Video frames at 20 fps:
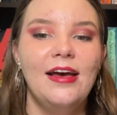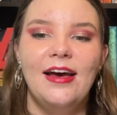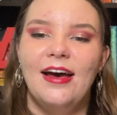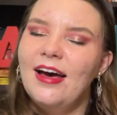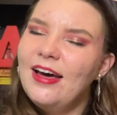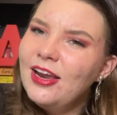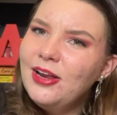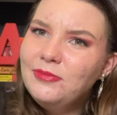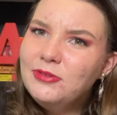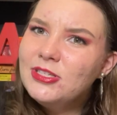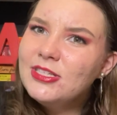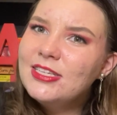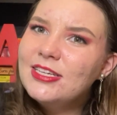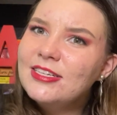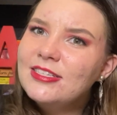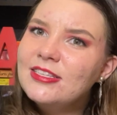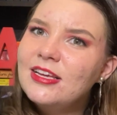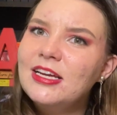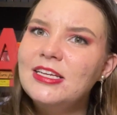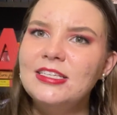and I'm just
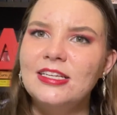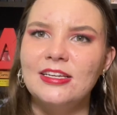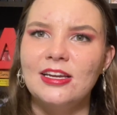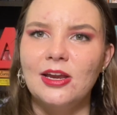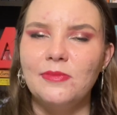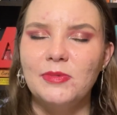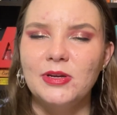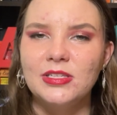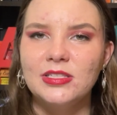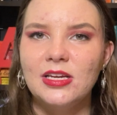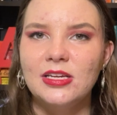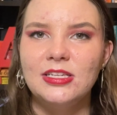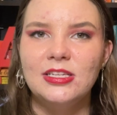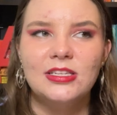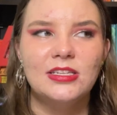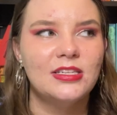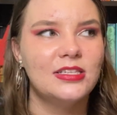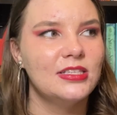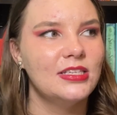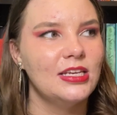excited. I'm excited to
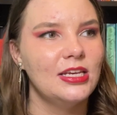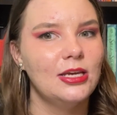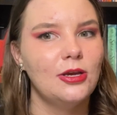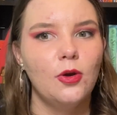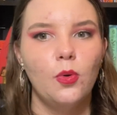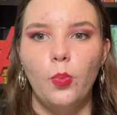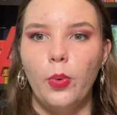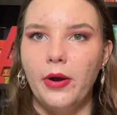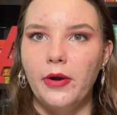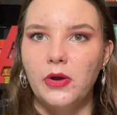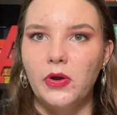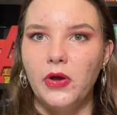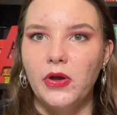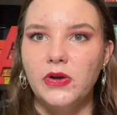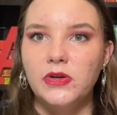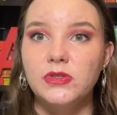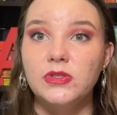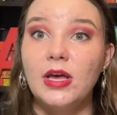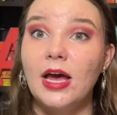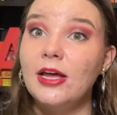see where it
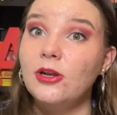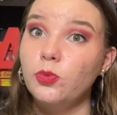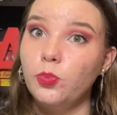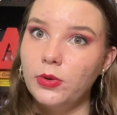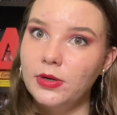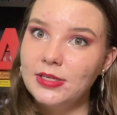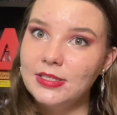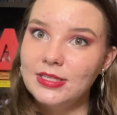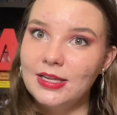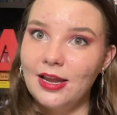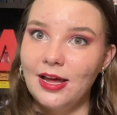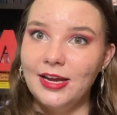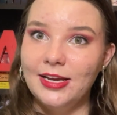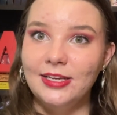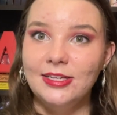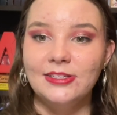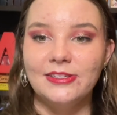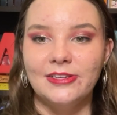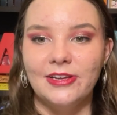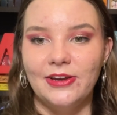goes and what it's like,
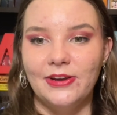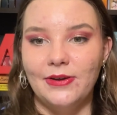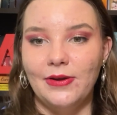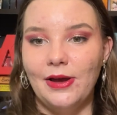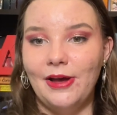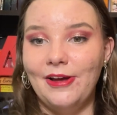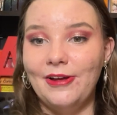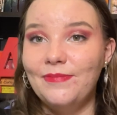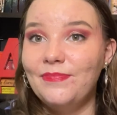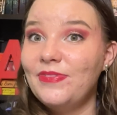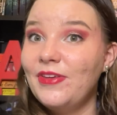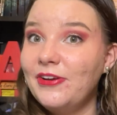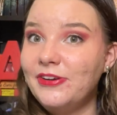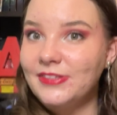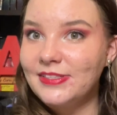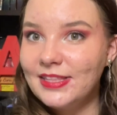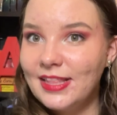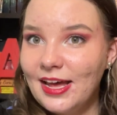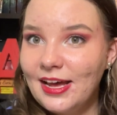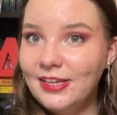so there is
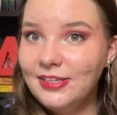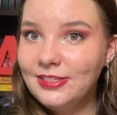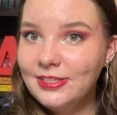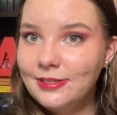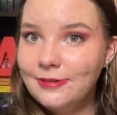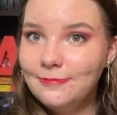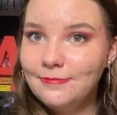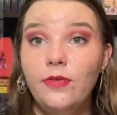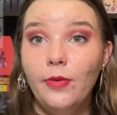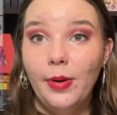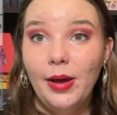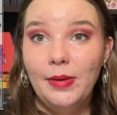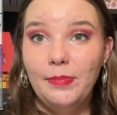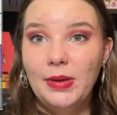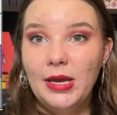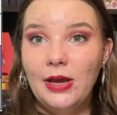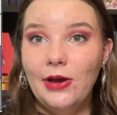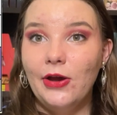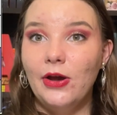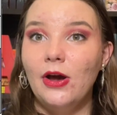that. For my
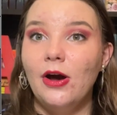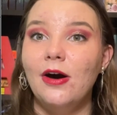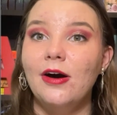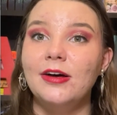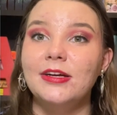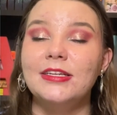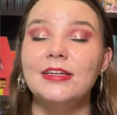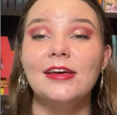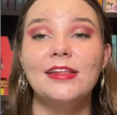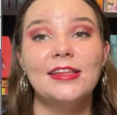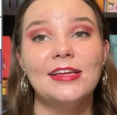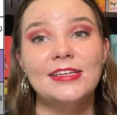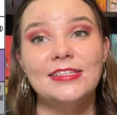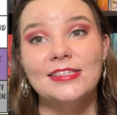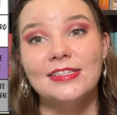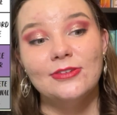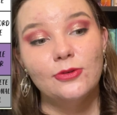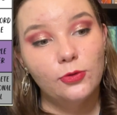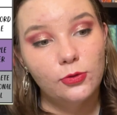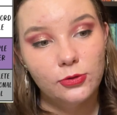bingo card, this
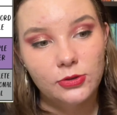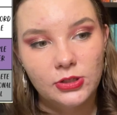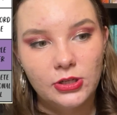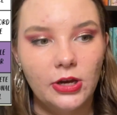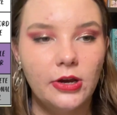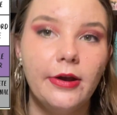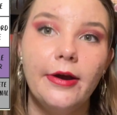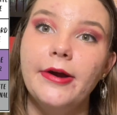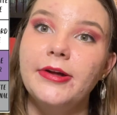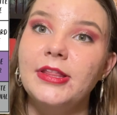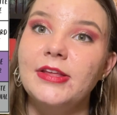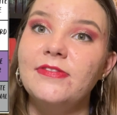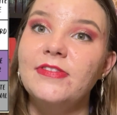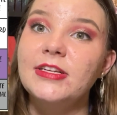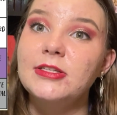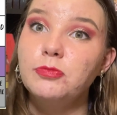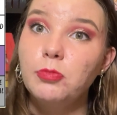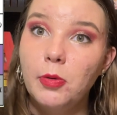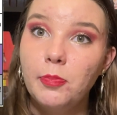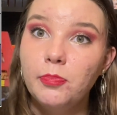also only
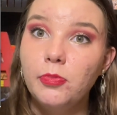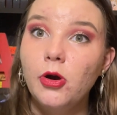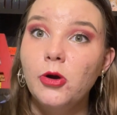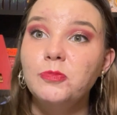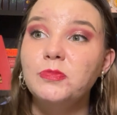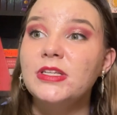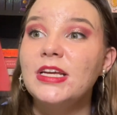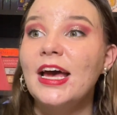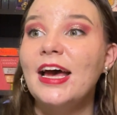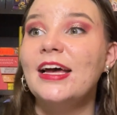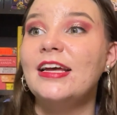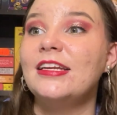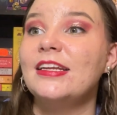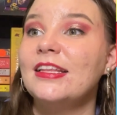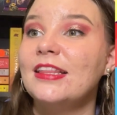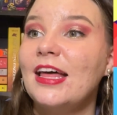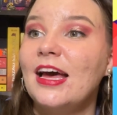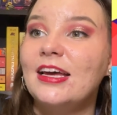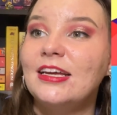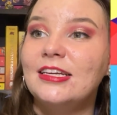fits one prompt and
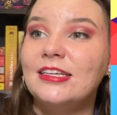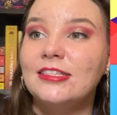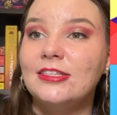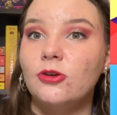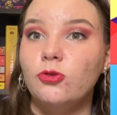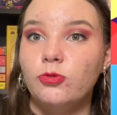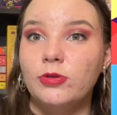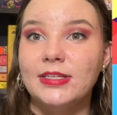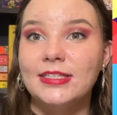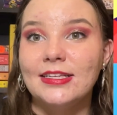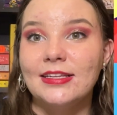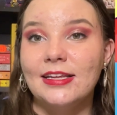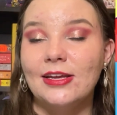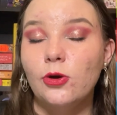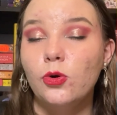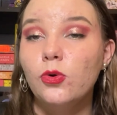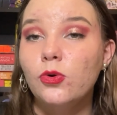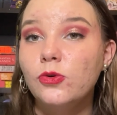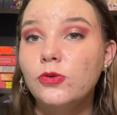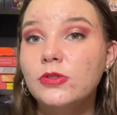that is recently
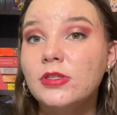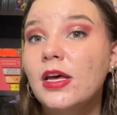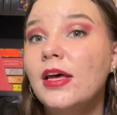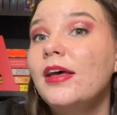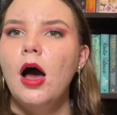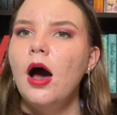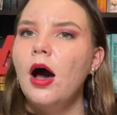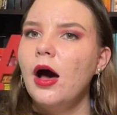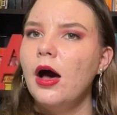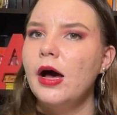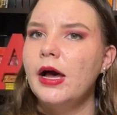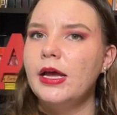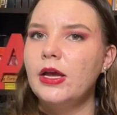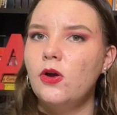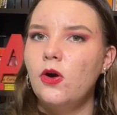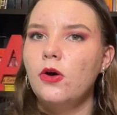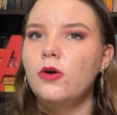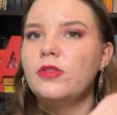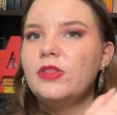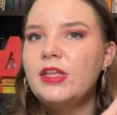hauled. I
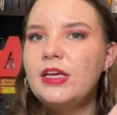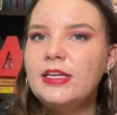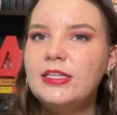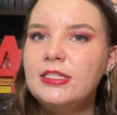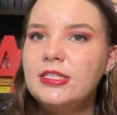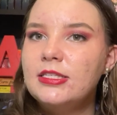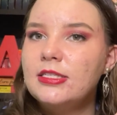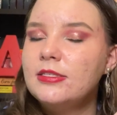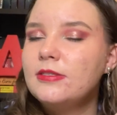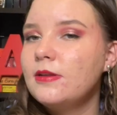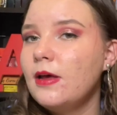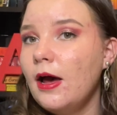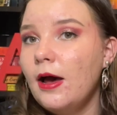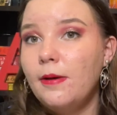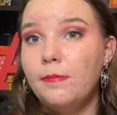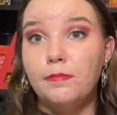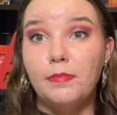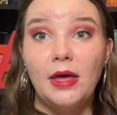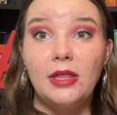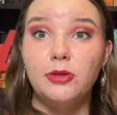got this
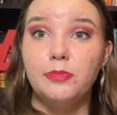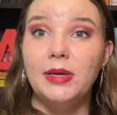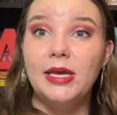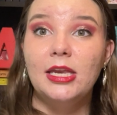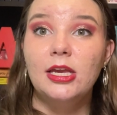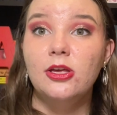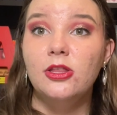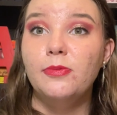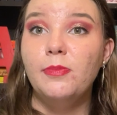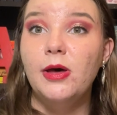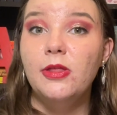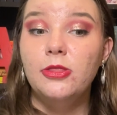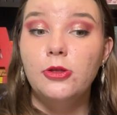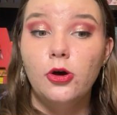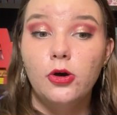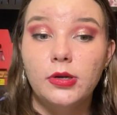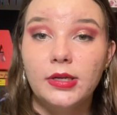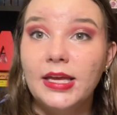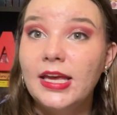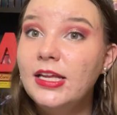at the beginning of the month
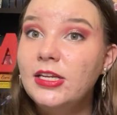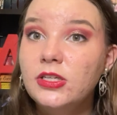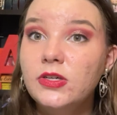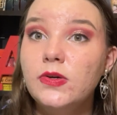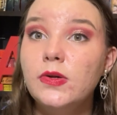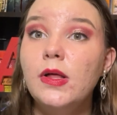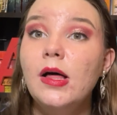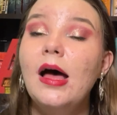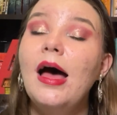on Kindle.